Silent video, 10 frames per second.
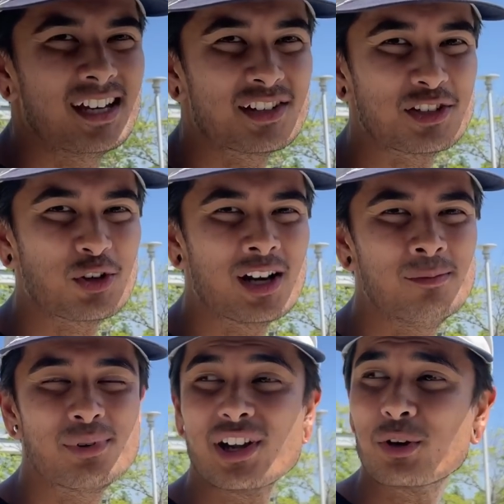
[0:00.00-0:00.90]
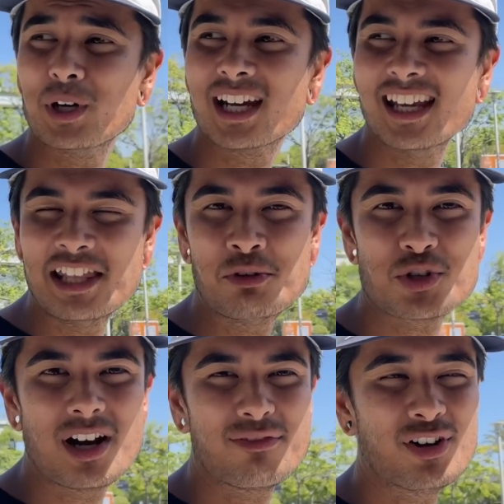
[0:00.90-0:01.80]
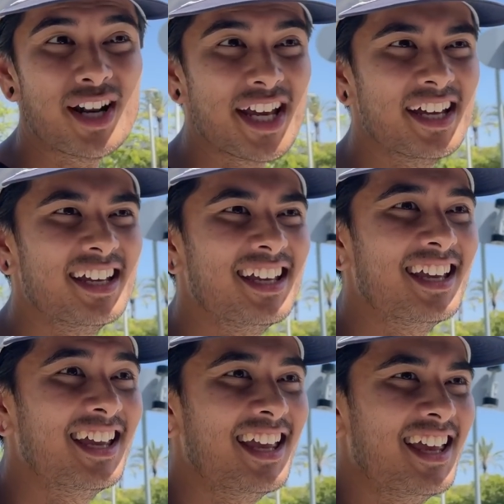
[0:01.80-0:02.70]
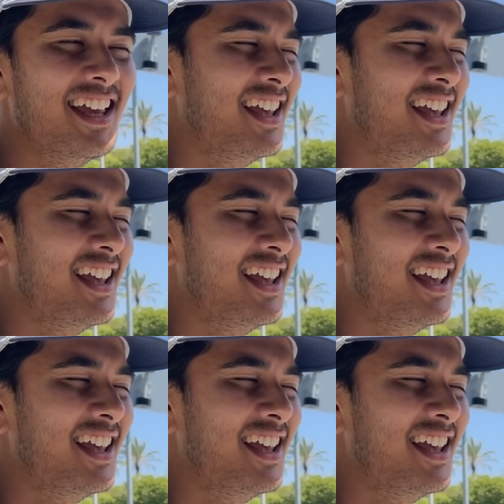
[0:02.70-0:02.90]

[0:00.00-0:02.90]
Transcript: Okay. It'll come pretty quick, and then we'll try a front air. Okay.